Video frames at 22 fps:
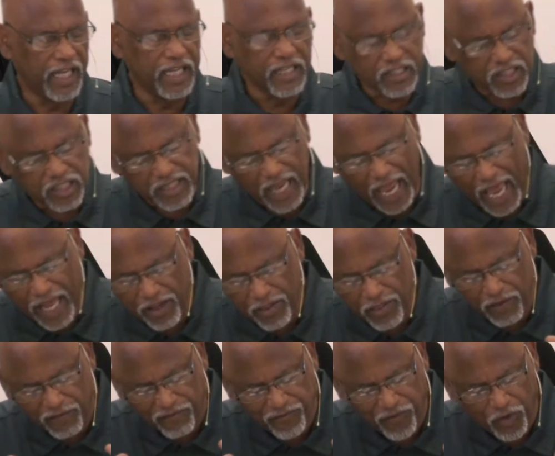Inside
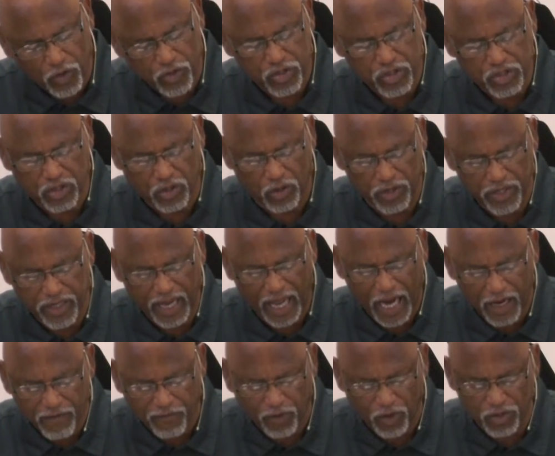of the first
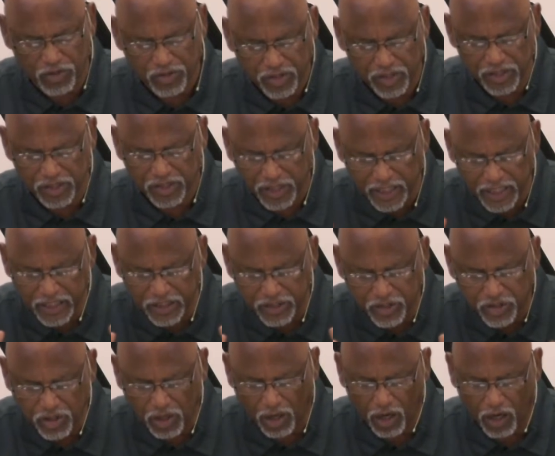thirty-nine verses
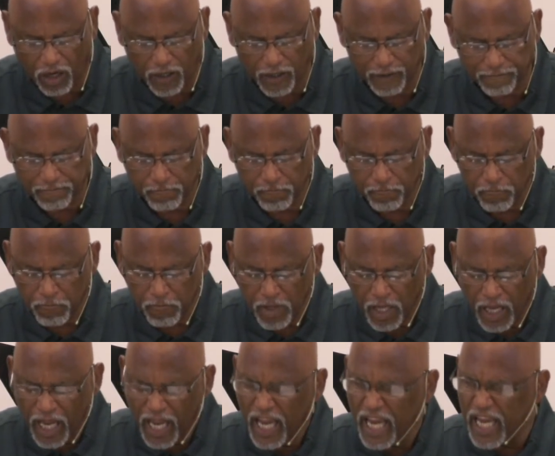in John,
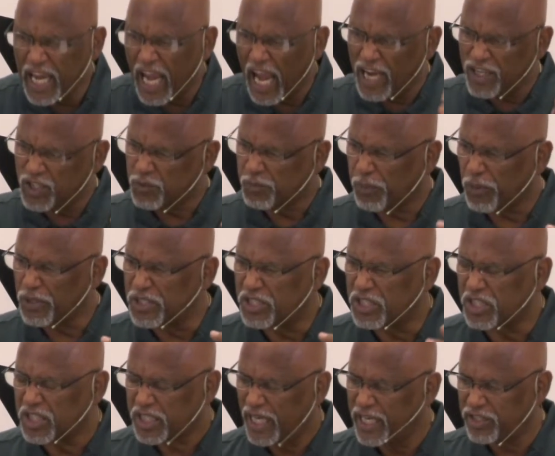he has
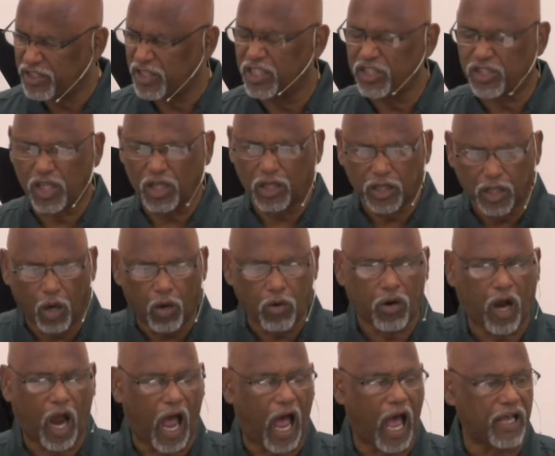presented the
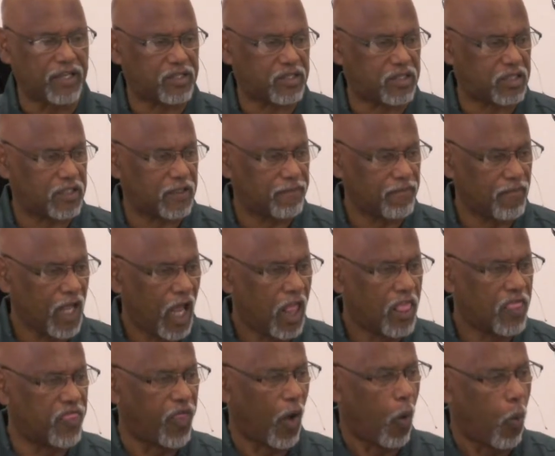Logos,
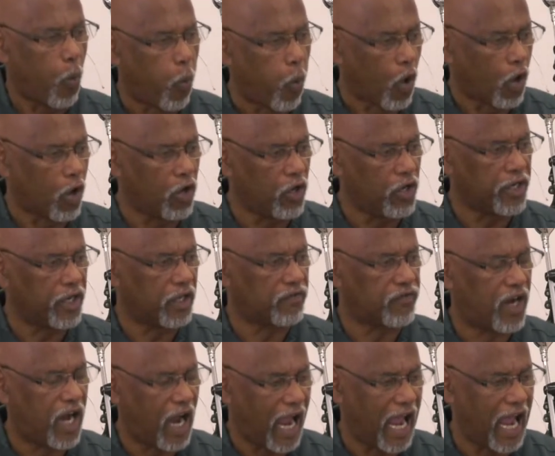the Word
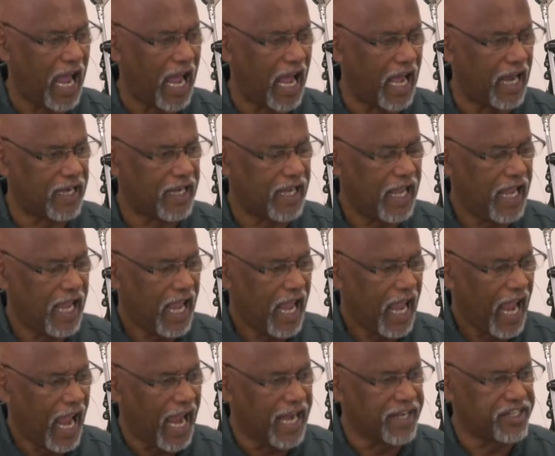of God,
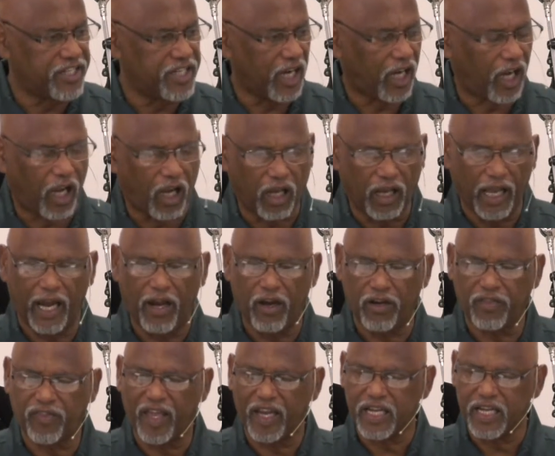and
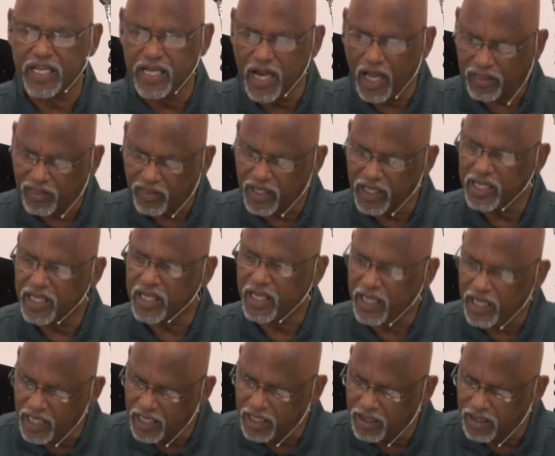declared that nothing
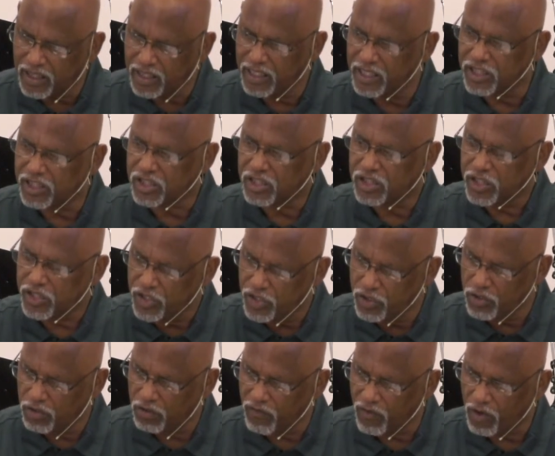in this
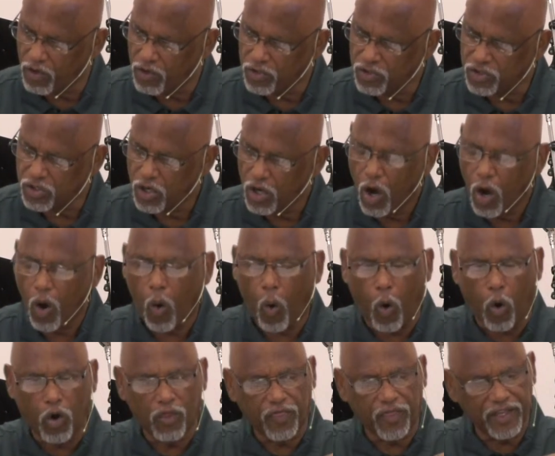universe
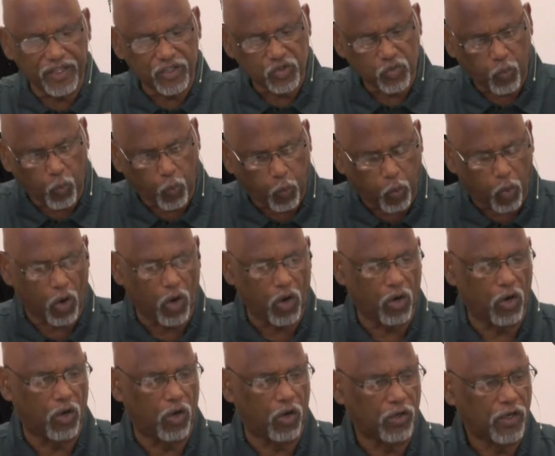or this
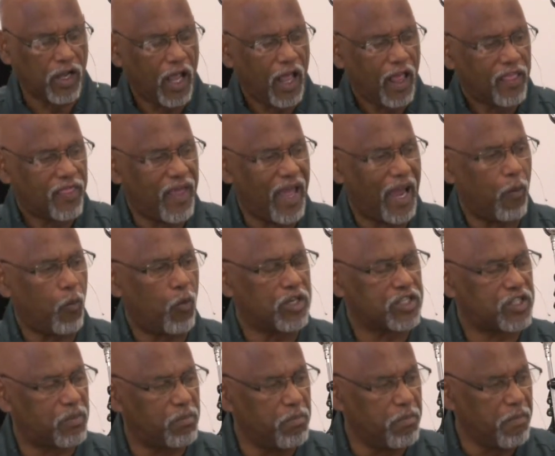world that
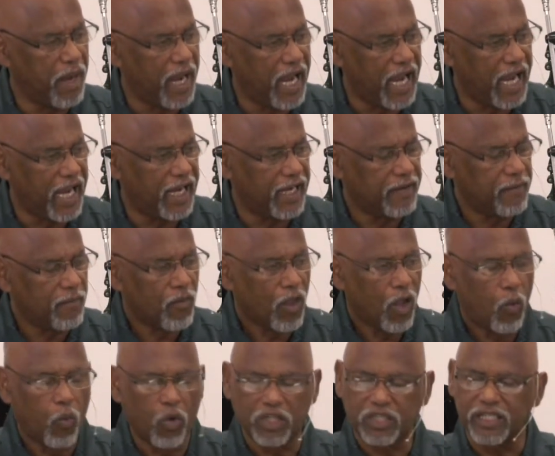was made
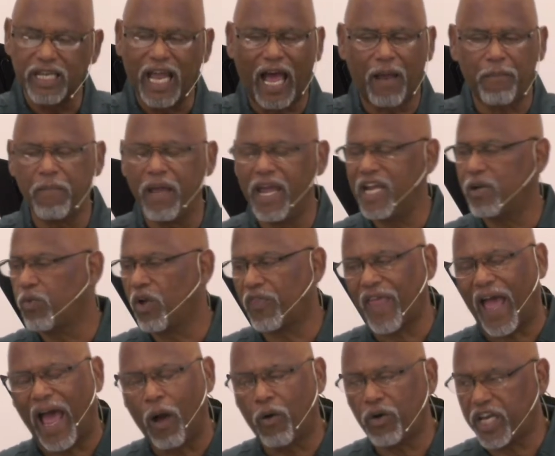was not made
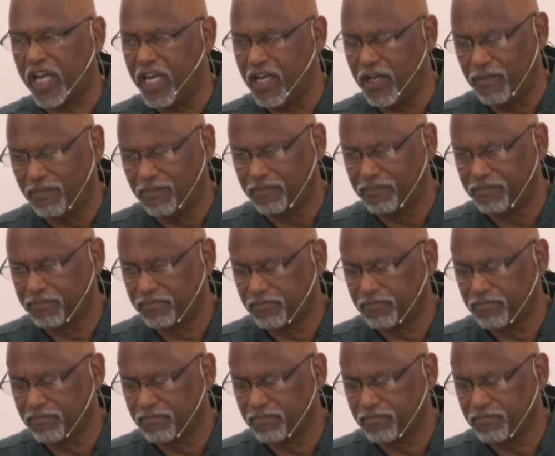without him.